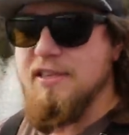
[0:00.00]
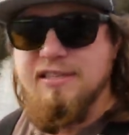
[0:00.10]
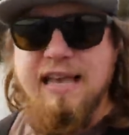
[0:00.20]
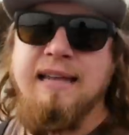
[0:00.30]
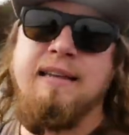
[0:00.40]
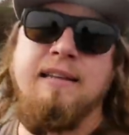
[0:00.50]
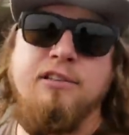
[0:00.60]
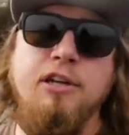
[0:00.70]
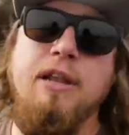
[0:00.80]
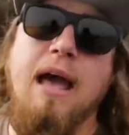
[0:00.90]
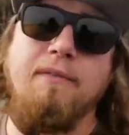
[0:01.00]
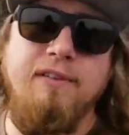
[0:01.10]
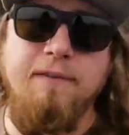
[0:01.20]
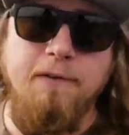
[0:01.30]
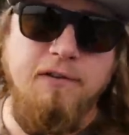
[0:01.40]
the scent, it's good to have
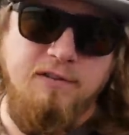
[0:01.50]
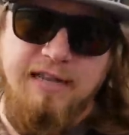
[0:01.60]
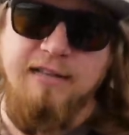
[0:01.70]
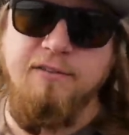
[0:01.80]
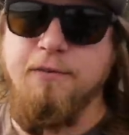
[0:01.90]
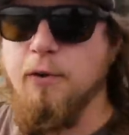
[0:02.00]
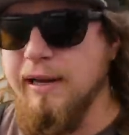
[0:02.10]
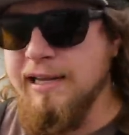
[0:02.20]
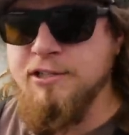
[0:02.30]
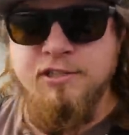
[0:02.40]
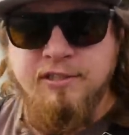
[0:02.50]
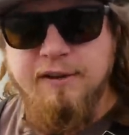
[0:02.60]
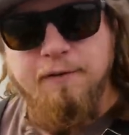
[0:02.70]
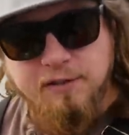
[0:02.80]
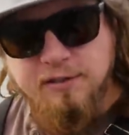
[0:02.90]
different scents for each
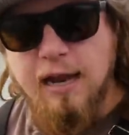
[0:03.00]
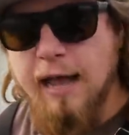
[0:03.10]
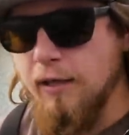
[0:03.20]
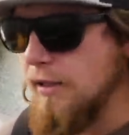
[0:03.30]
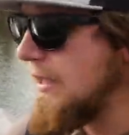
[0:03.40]
different style.